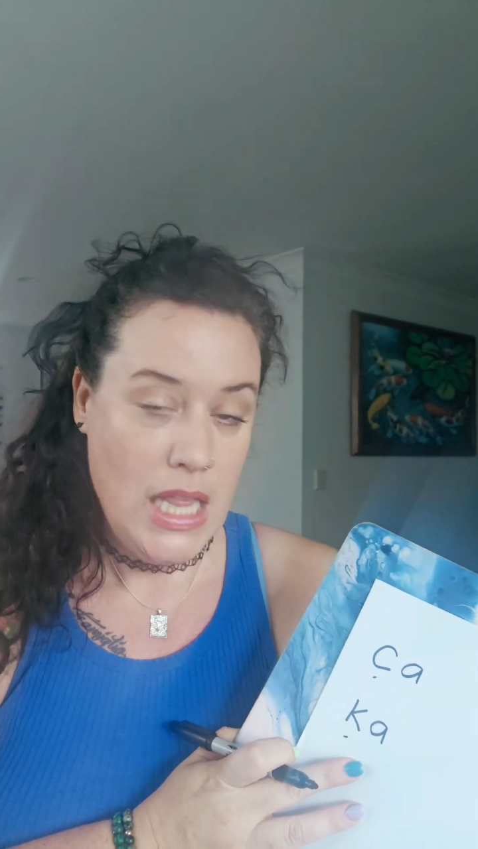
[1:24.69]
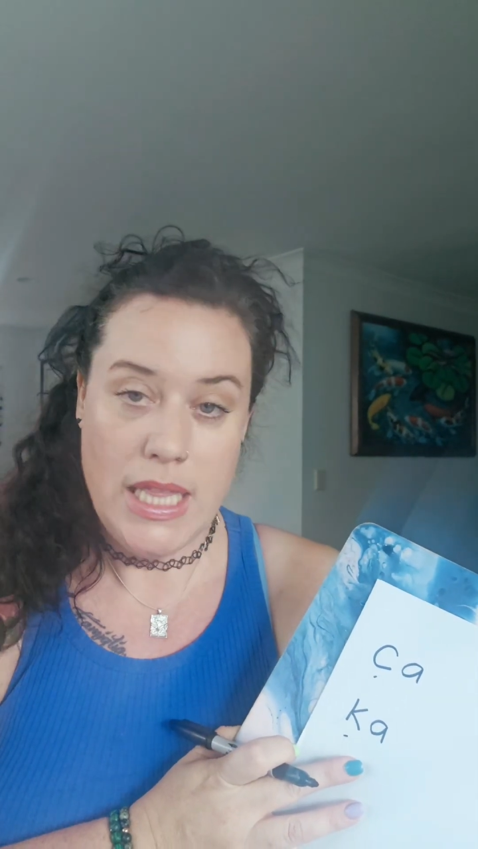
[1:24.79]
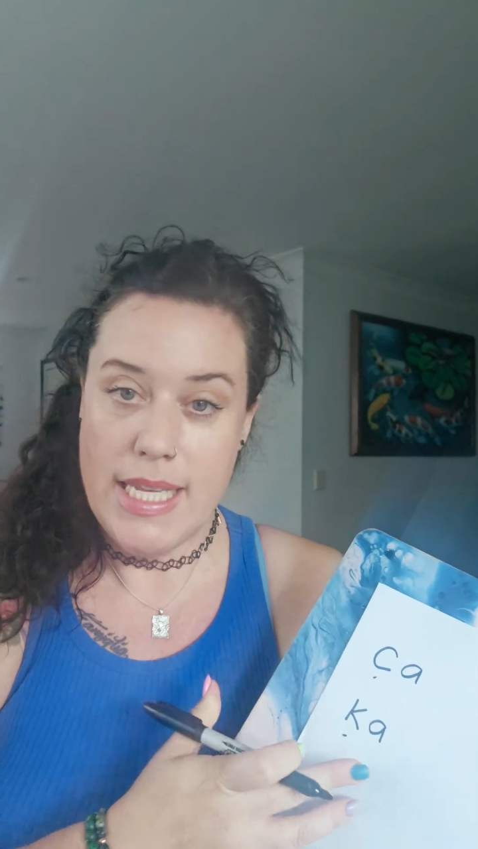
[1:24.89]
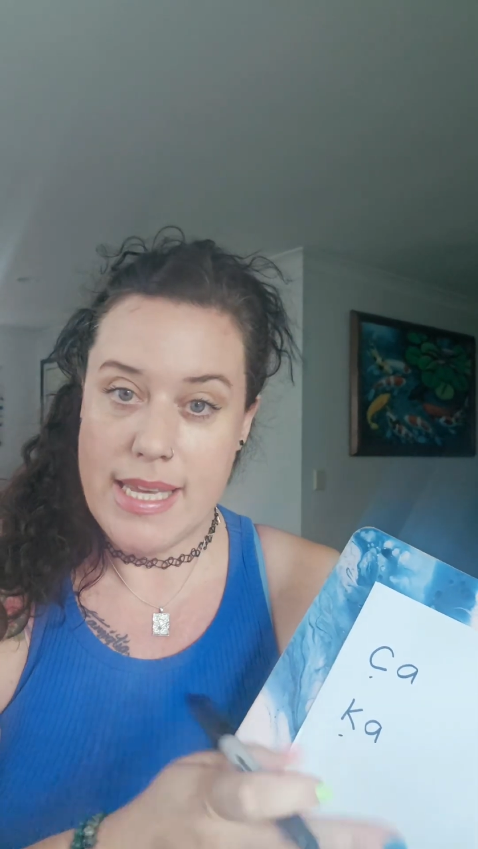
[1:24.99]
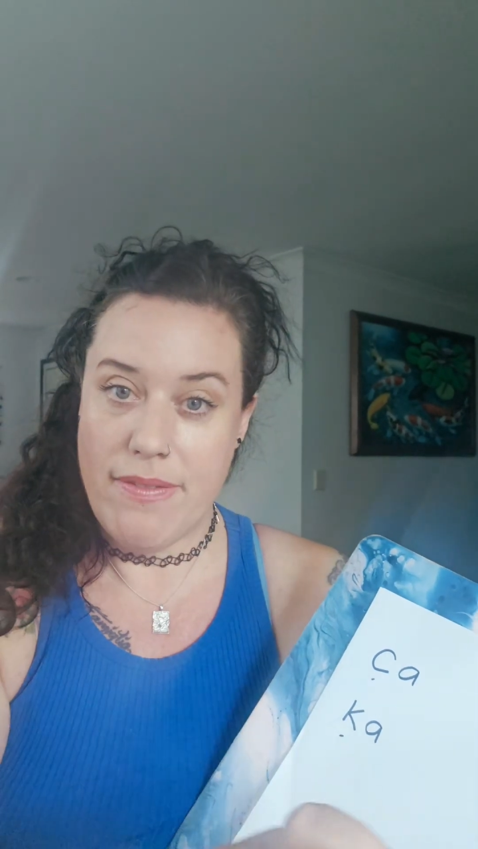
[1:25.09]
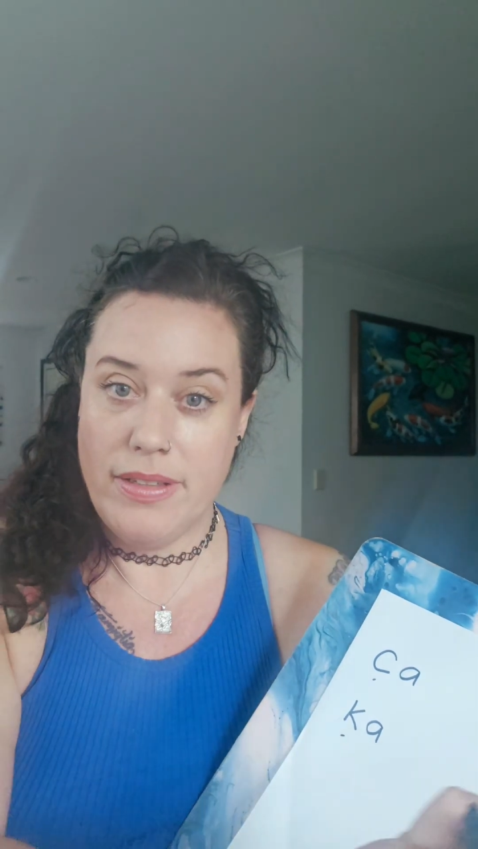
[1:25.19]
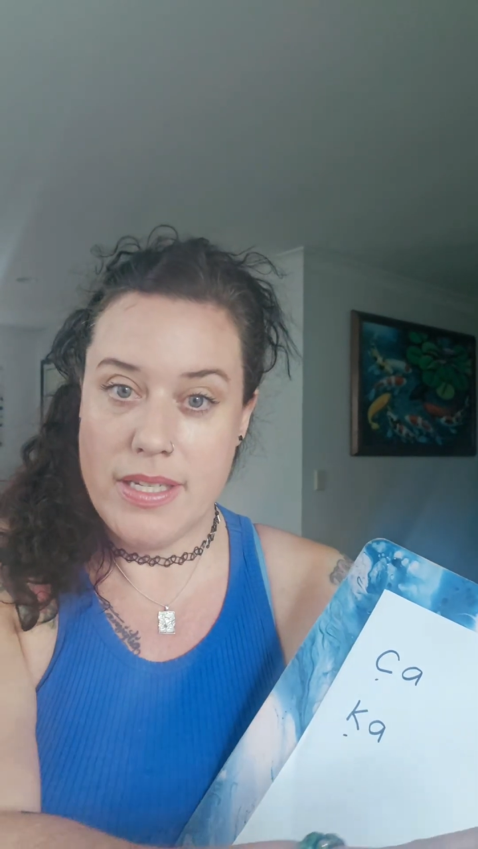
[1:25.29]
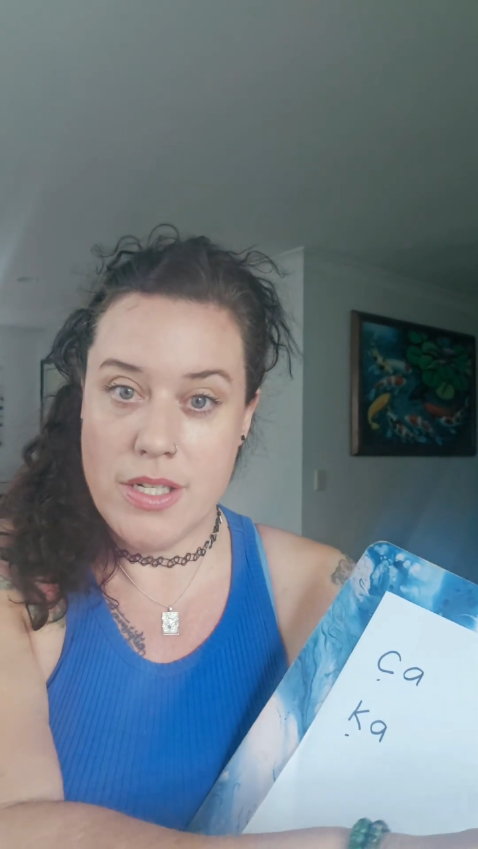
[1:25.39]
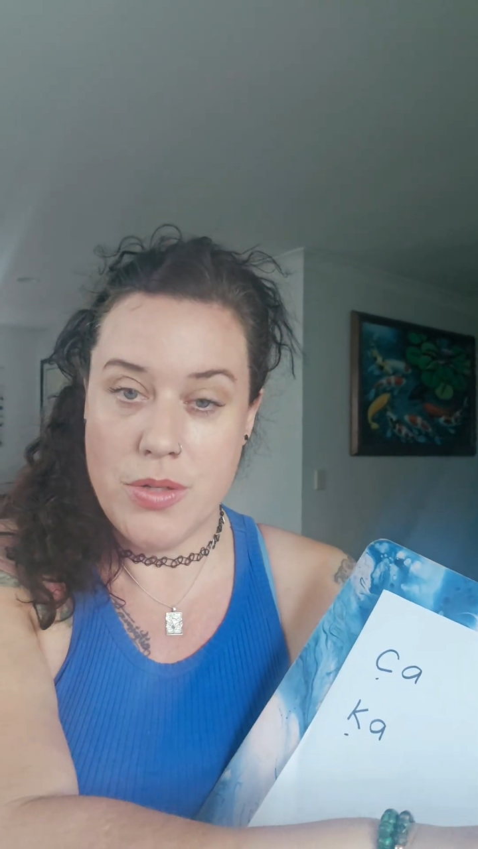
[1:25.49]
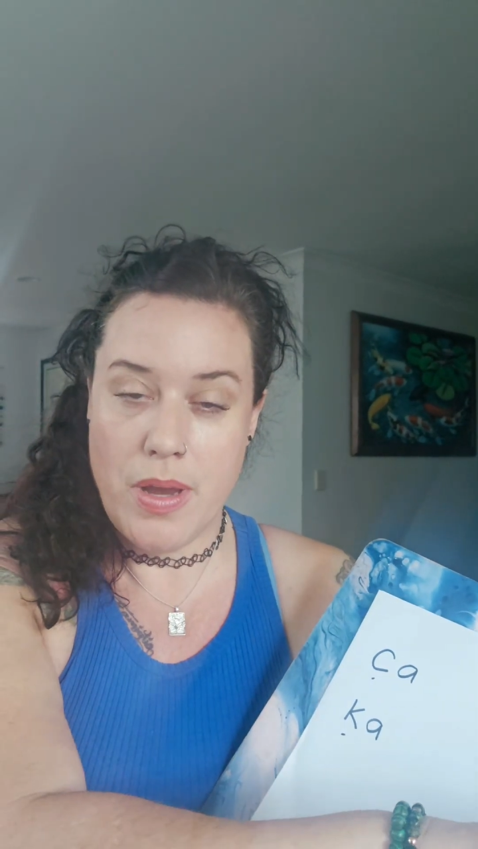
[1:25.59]
Let's have a
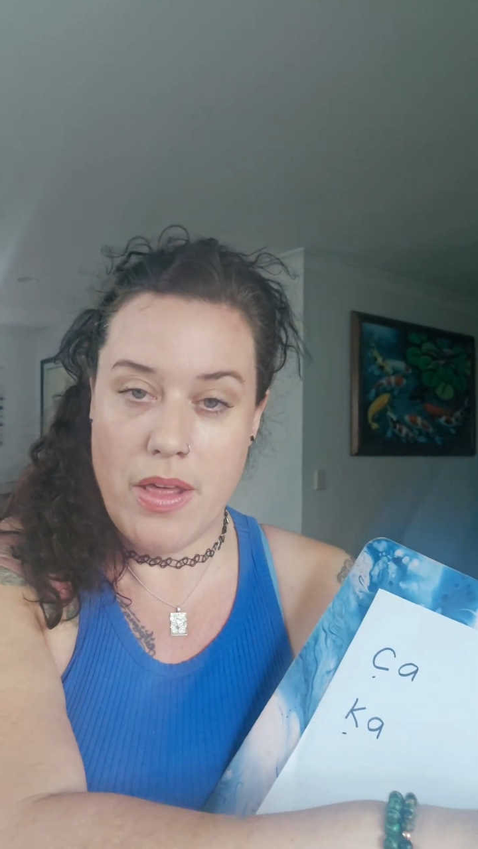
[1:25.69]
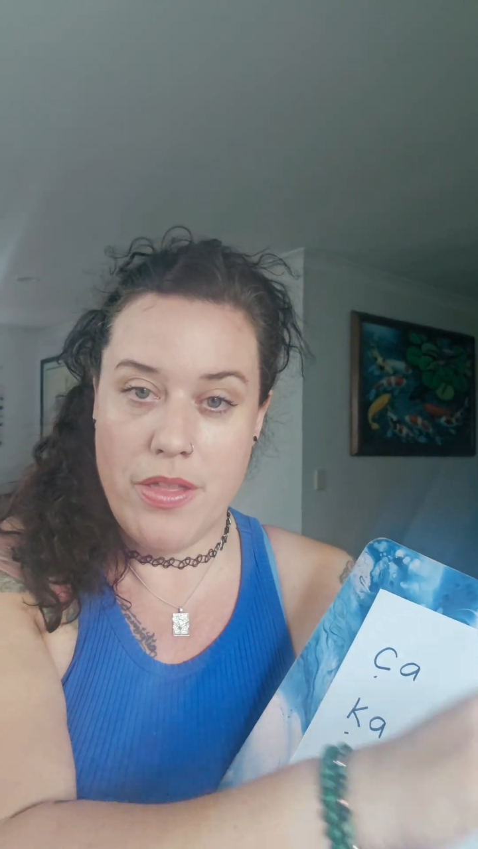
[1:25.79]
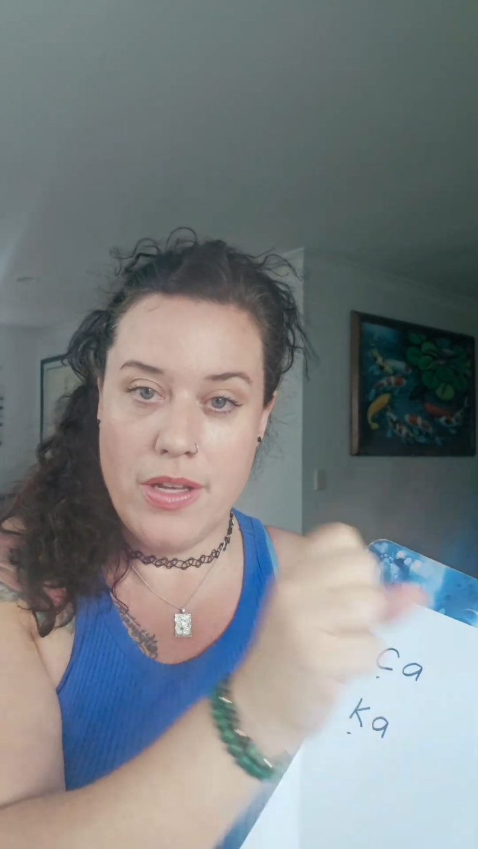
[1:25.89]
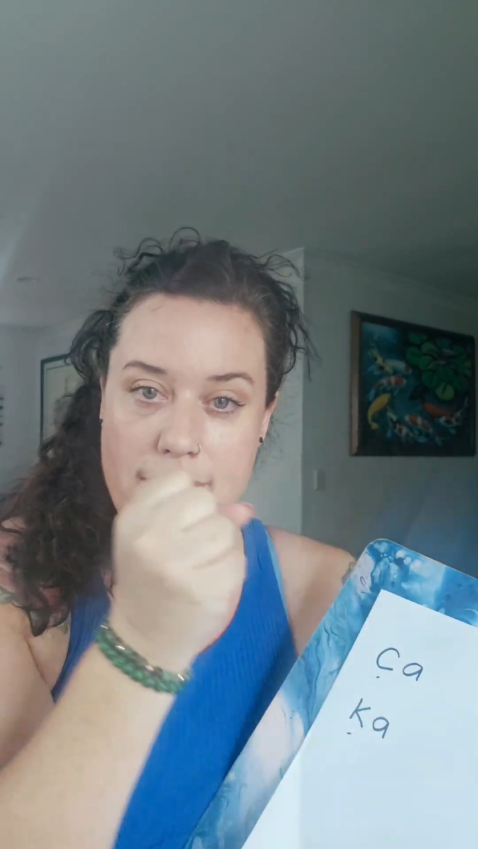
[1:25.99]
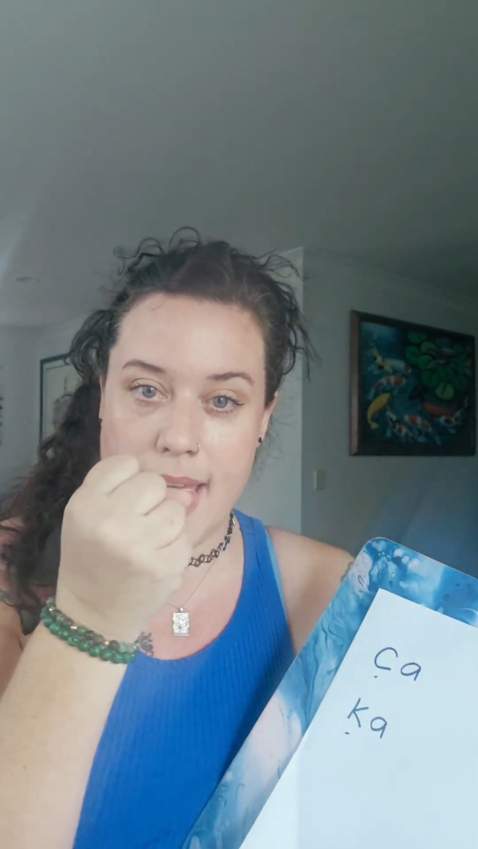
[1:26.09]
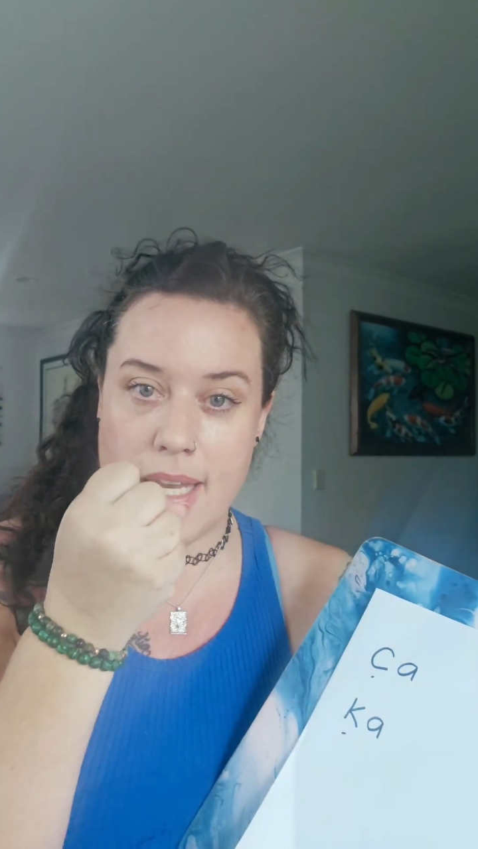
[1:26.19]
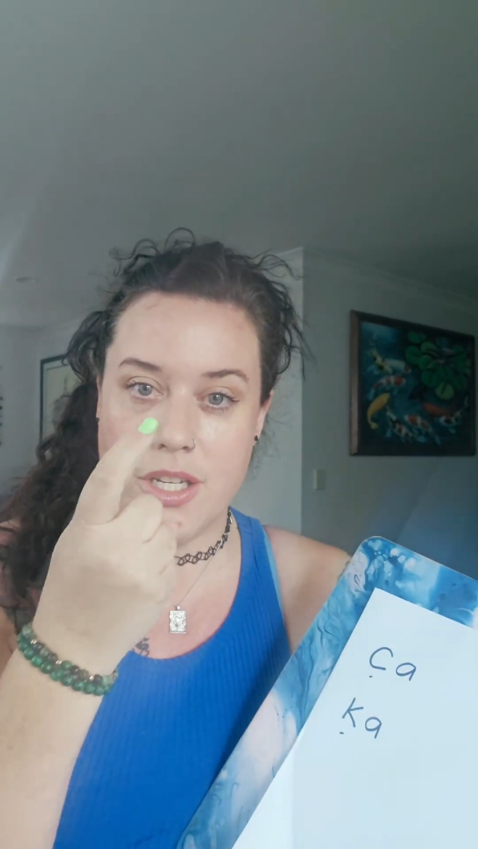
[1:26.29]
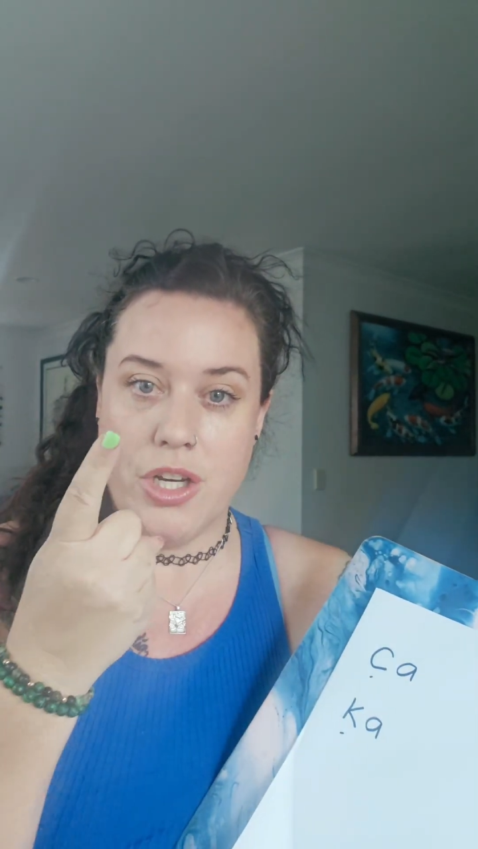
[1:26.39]
listen to our third sound.